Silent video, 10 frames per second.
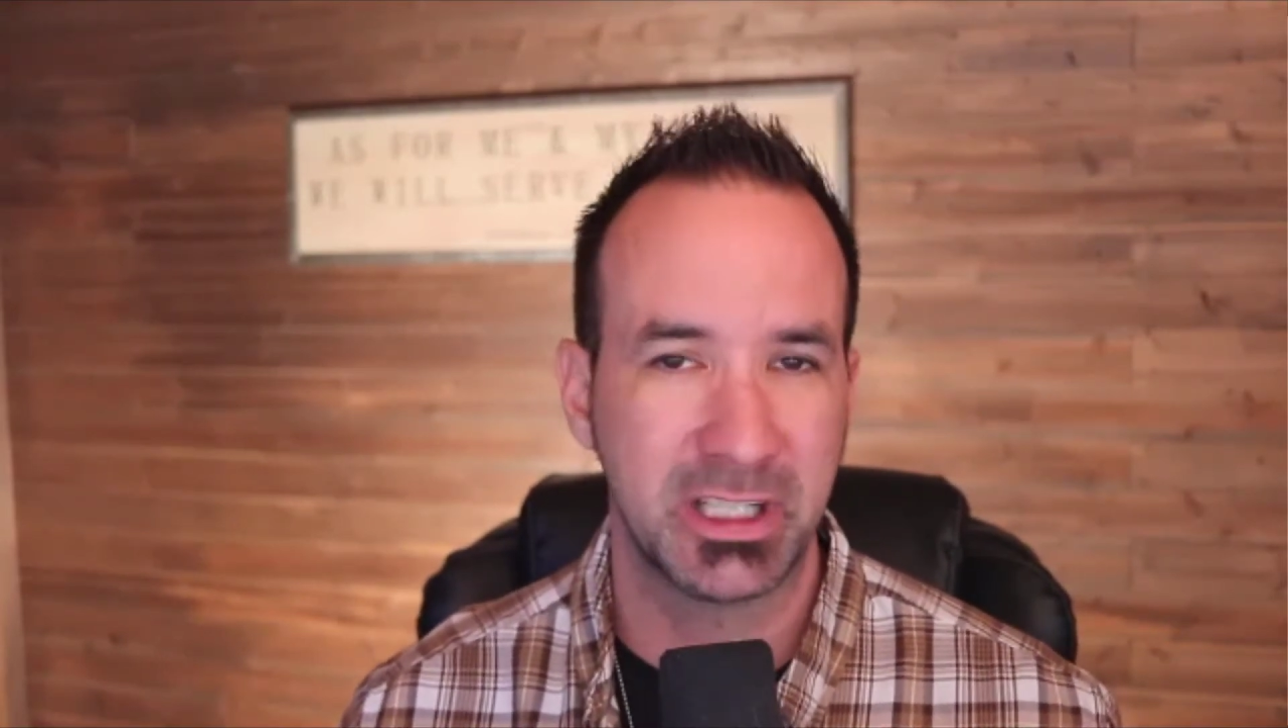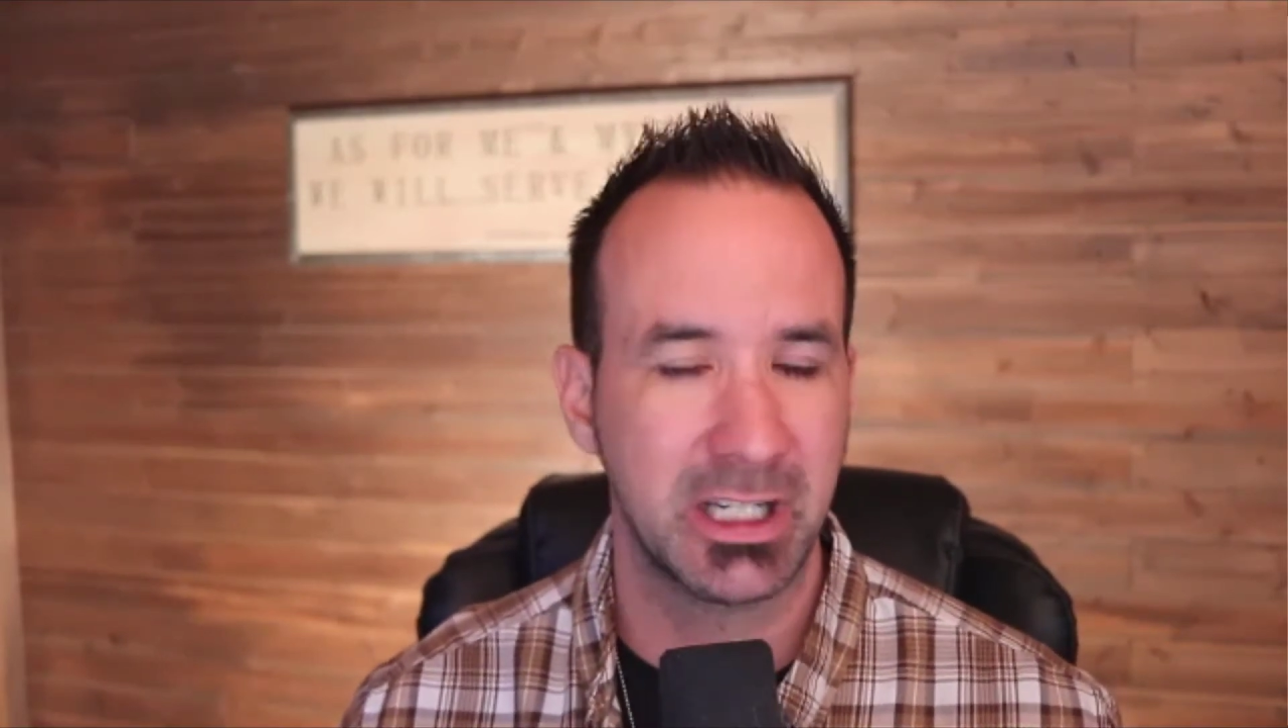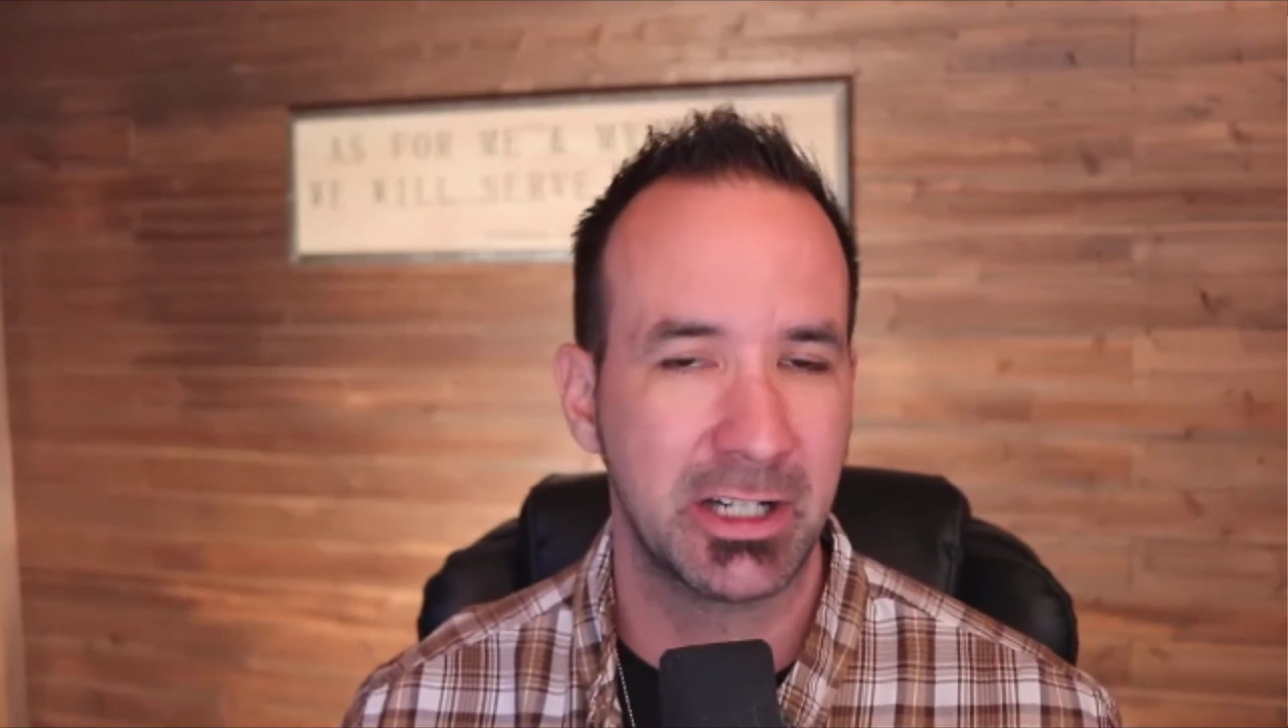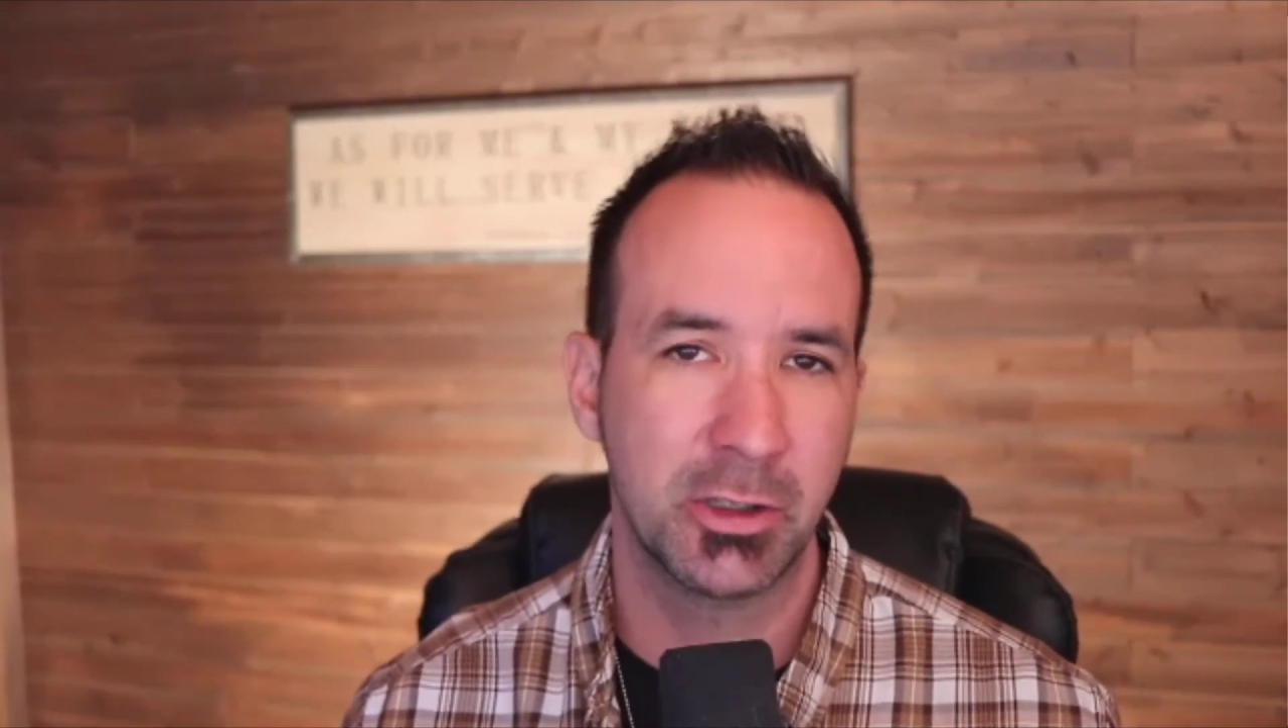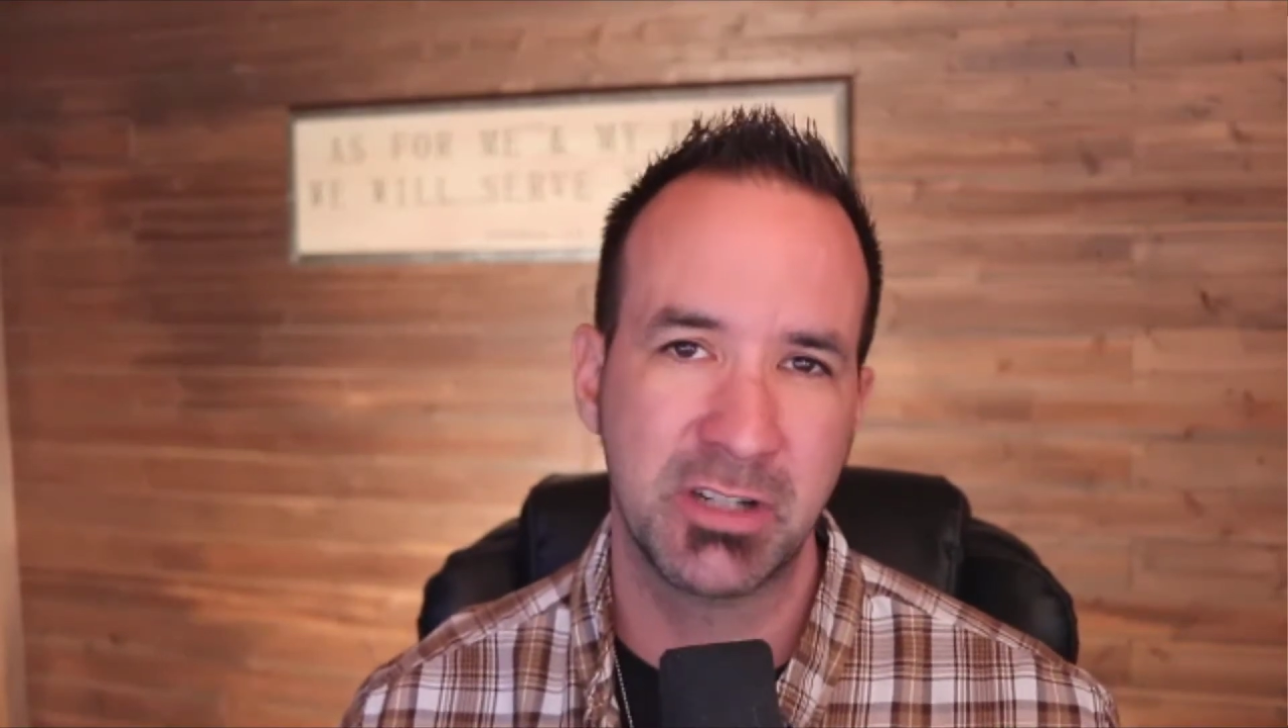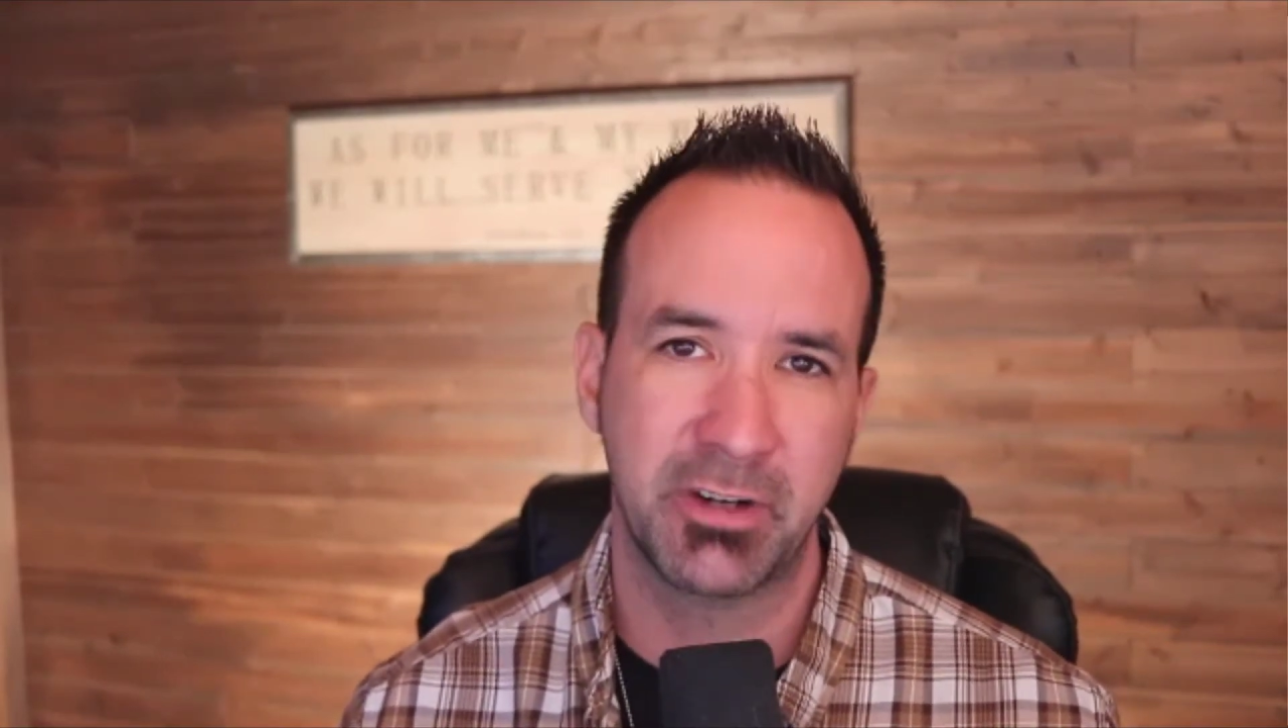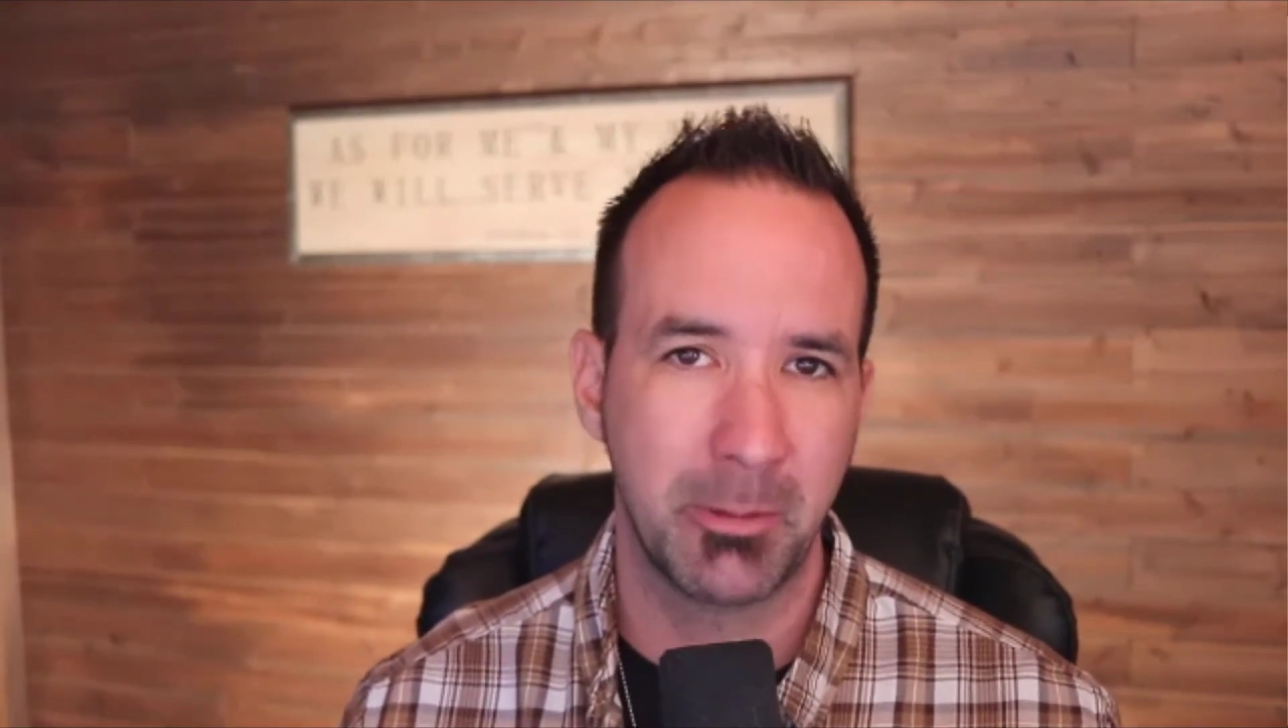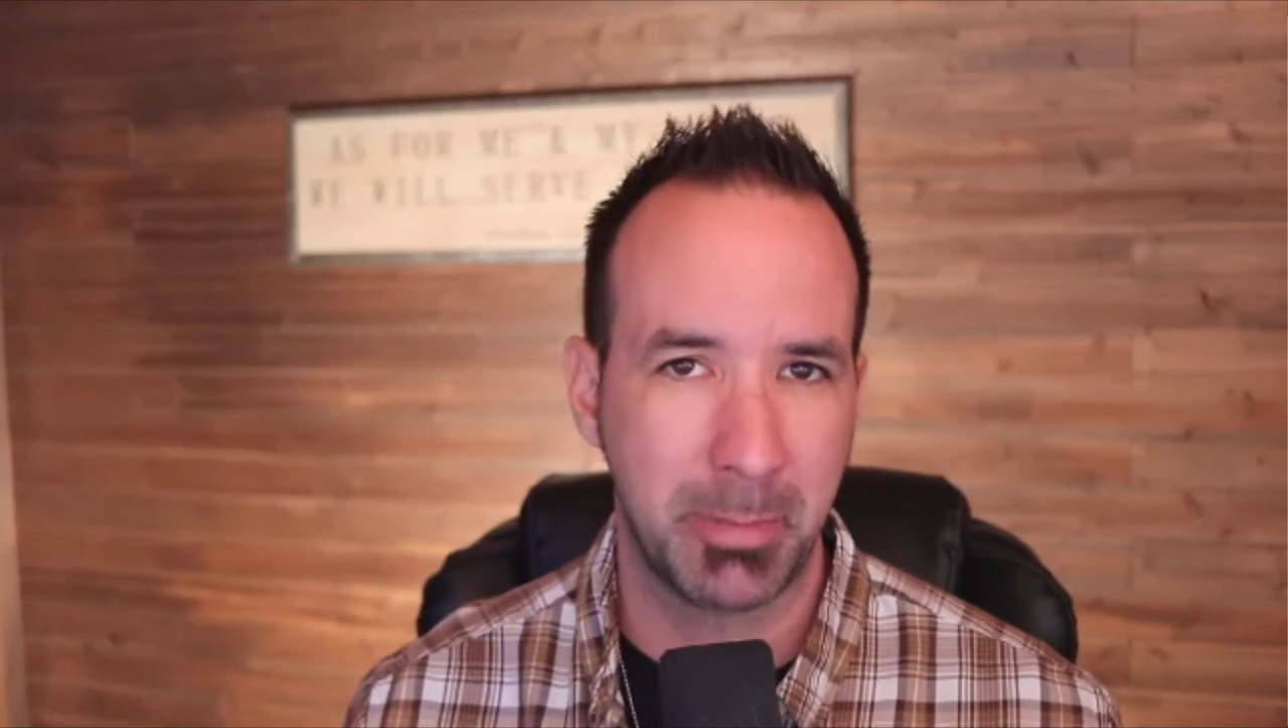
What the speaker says: Again, I know it's a very